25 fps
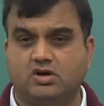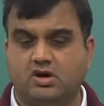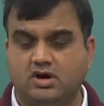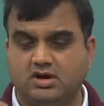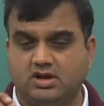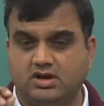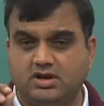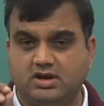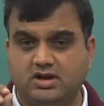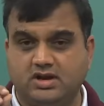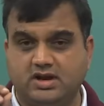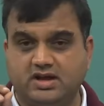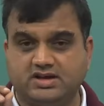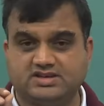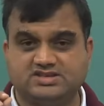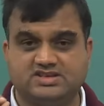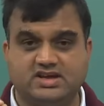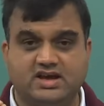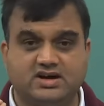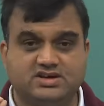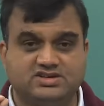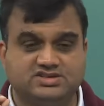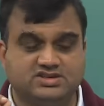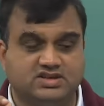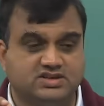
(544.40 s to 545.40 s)
not in an
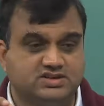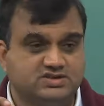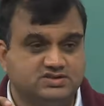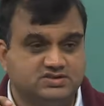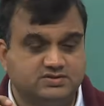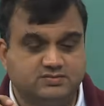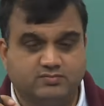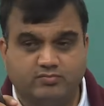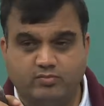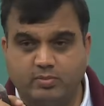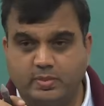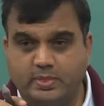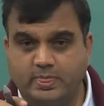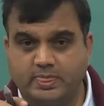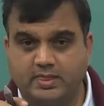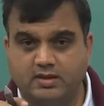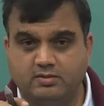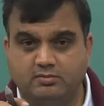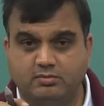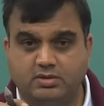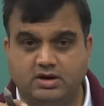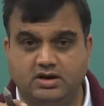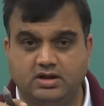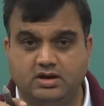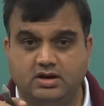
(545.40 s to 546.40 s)
exact sense,
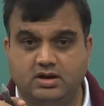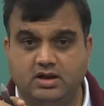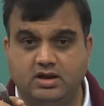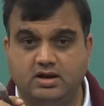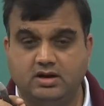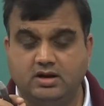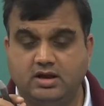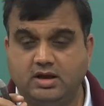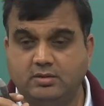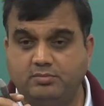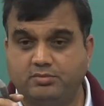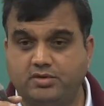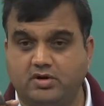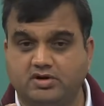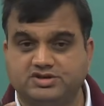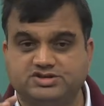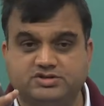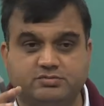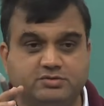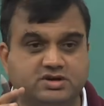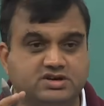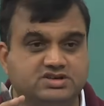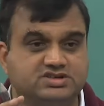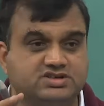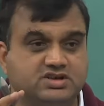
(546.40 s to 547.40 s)
but in an
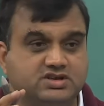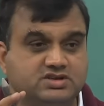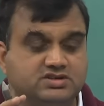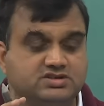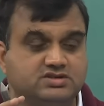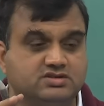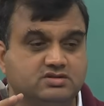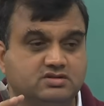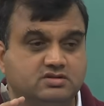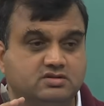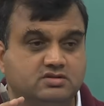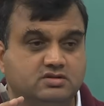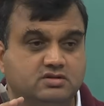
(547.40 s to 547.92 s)
approximate sense.